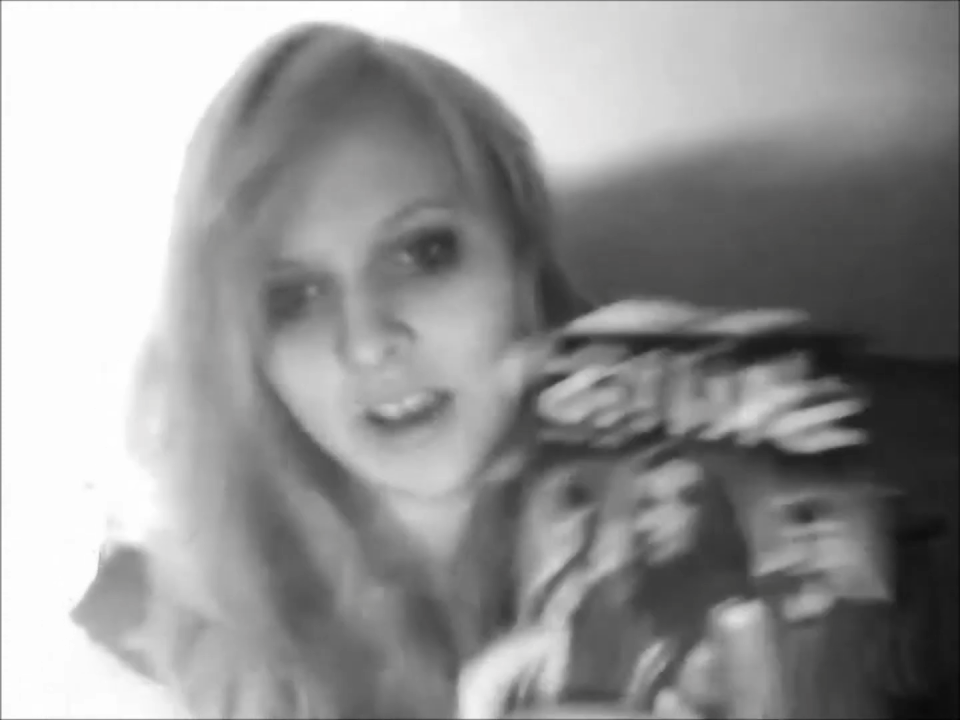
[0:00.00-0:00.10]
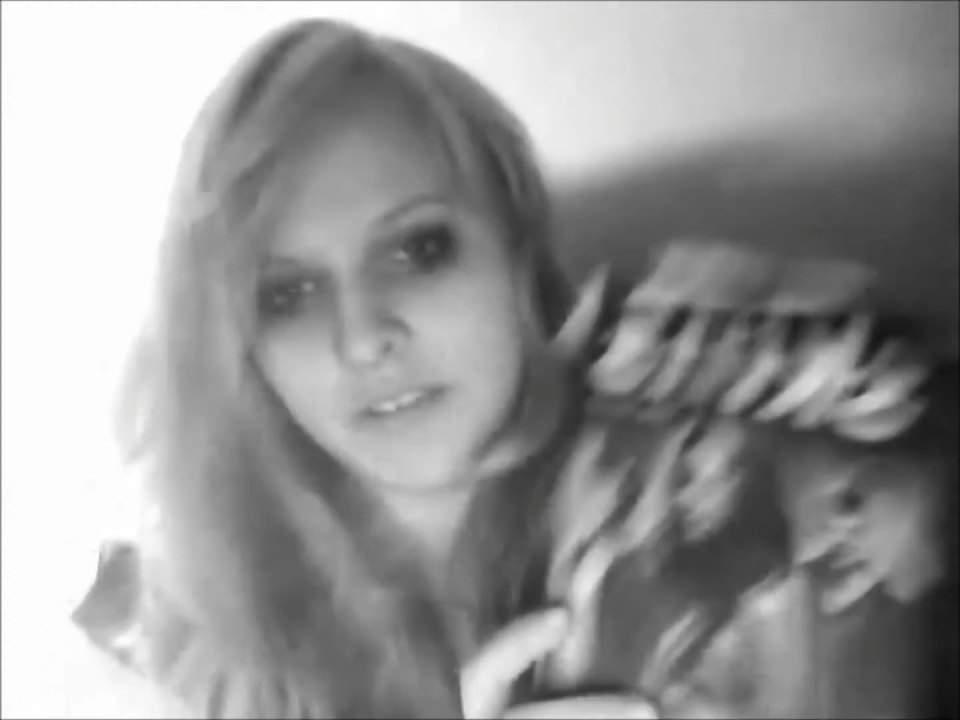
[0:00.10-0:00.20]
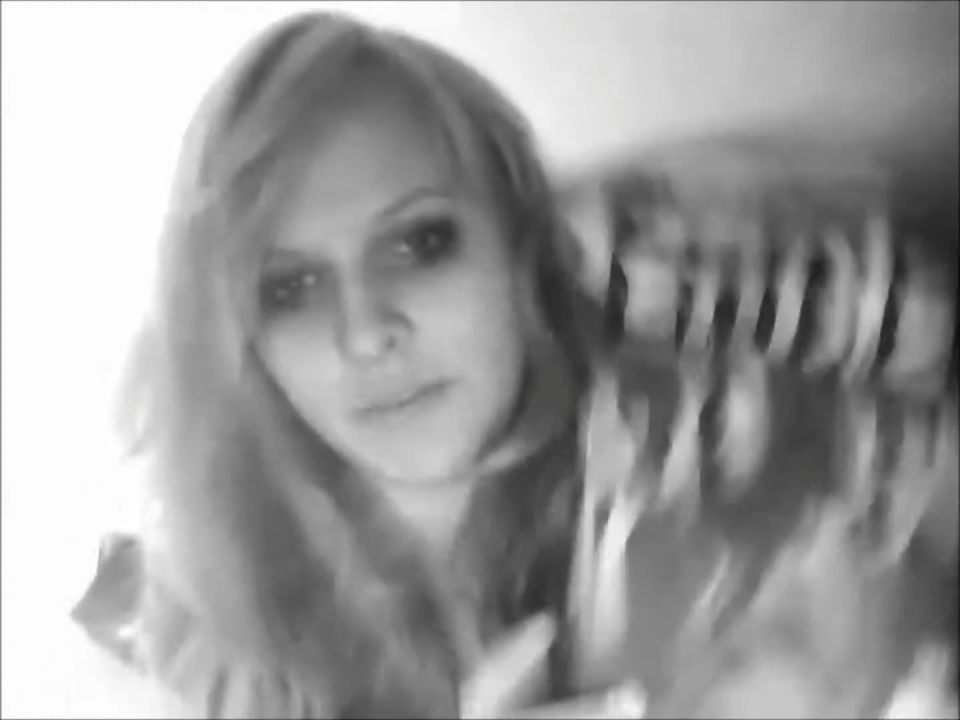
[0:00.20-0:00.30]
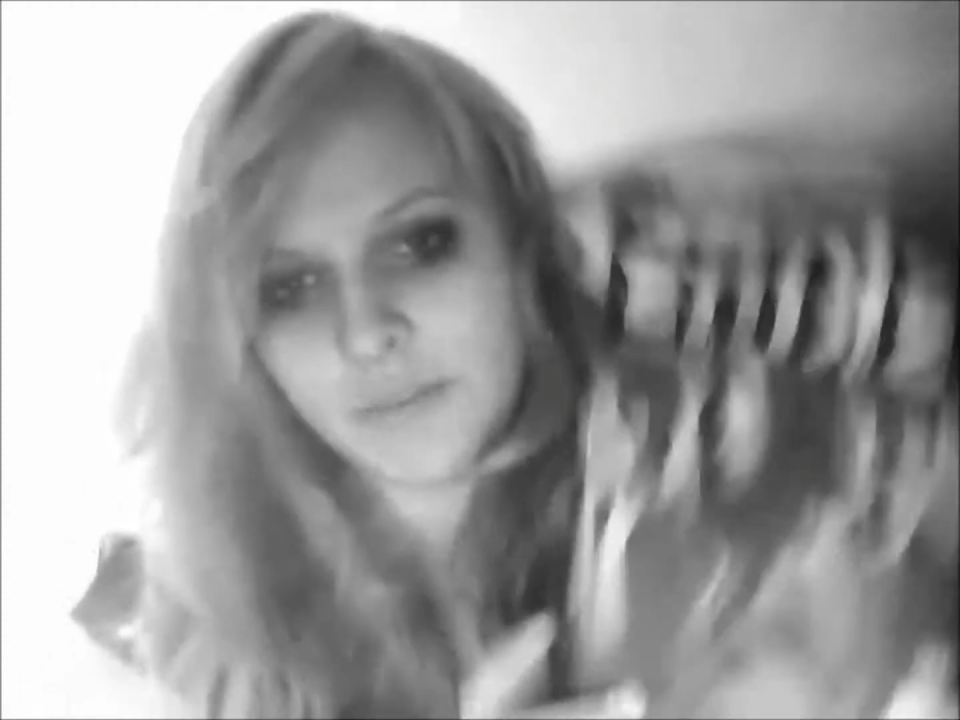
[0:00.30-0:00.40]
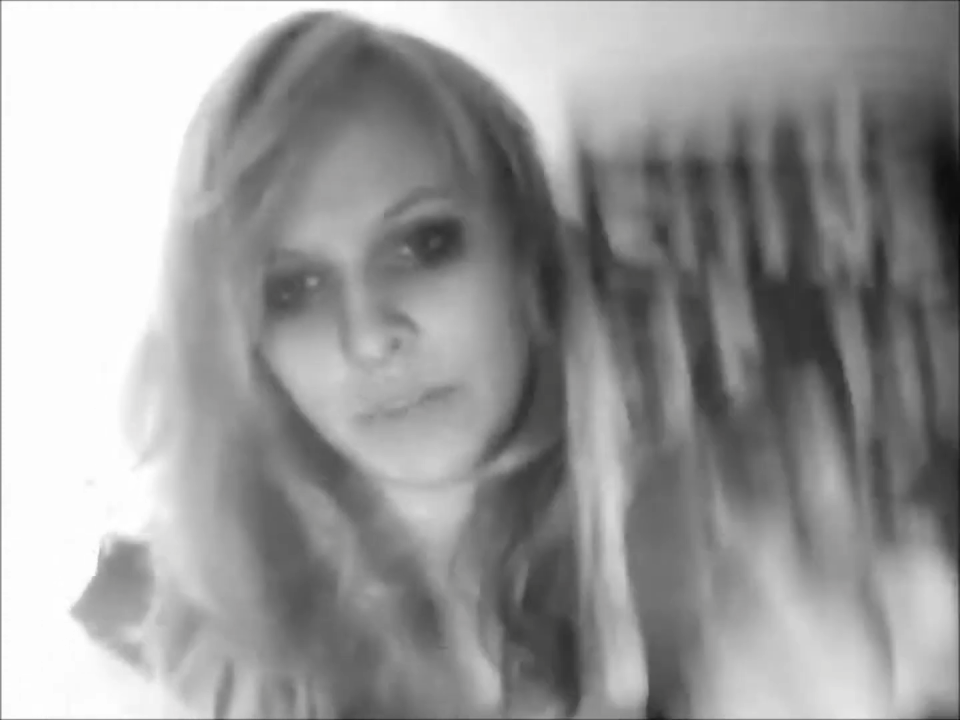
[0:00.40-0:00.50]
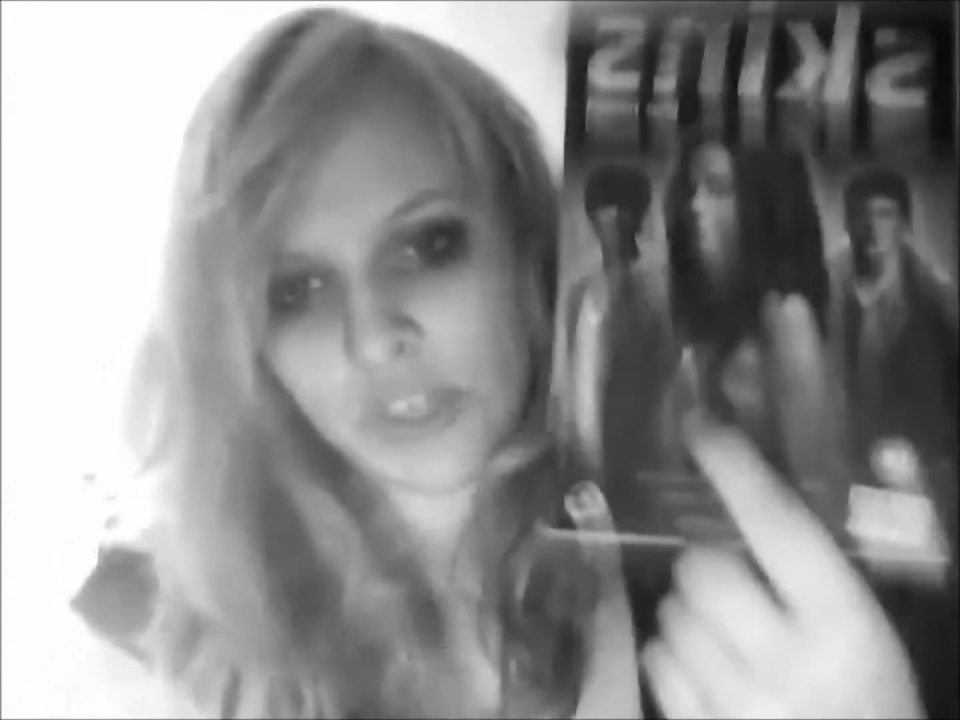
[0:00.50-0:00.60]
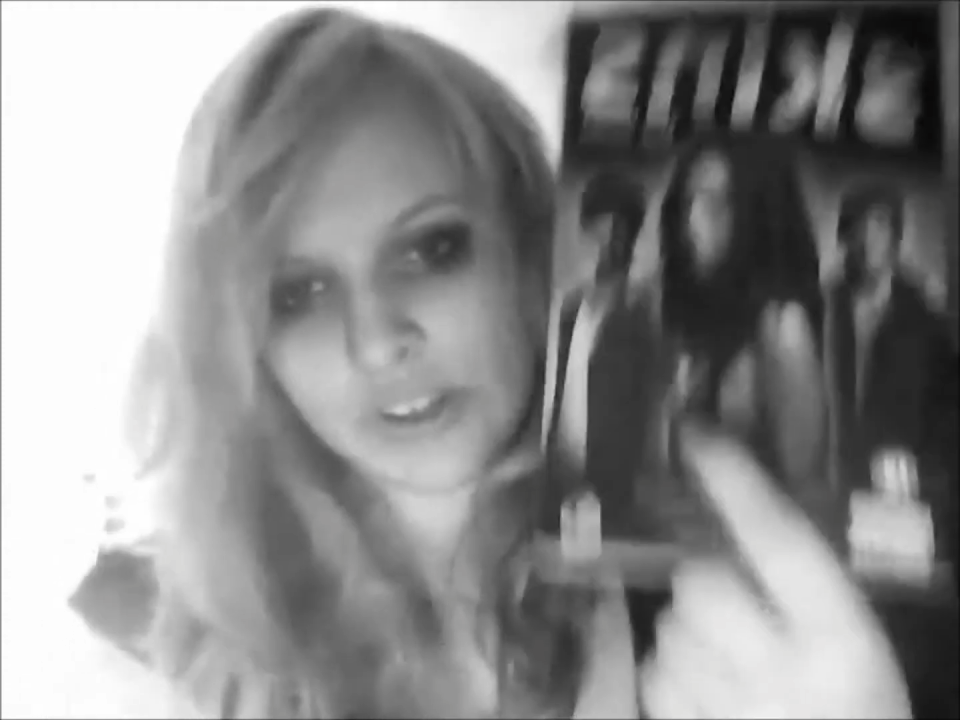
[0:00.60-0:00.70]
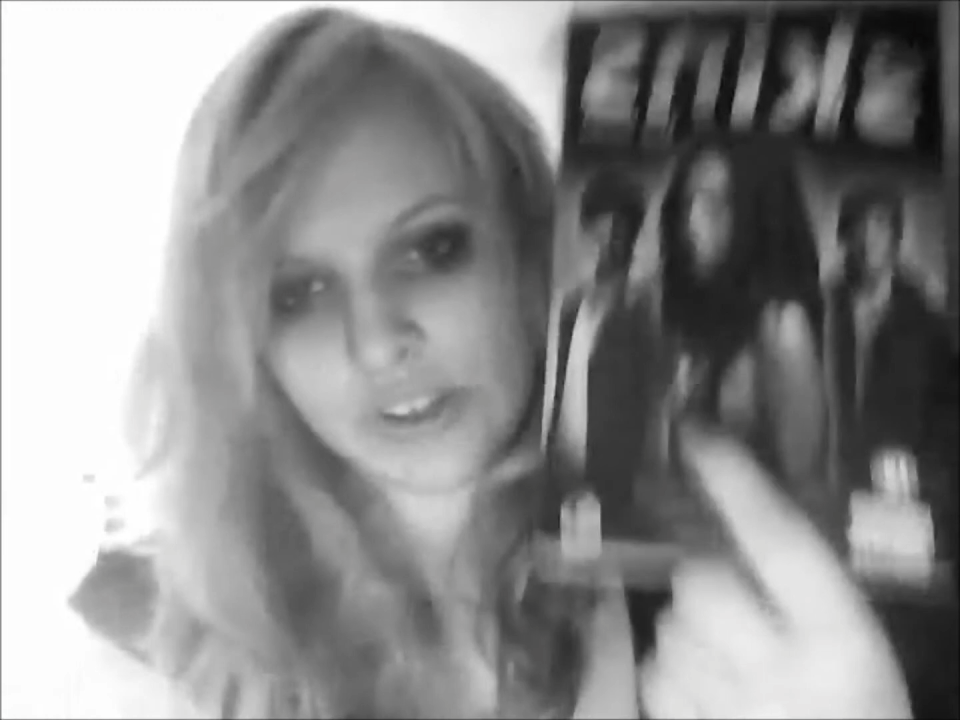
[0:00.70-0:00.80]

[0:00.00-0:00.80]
from the third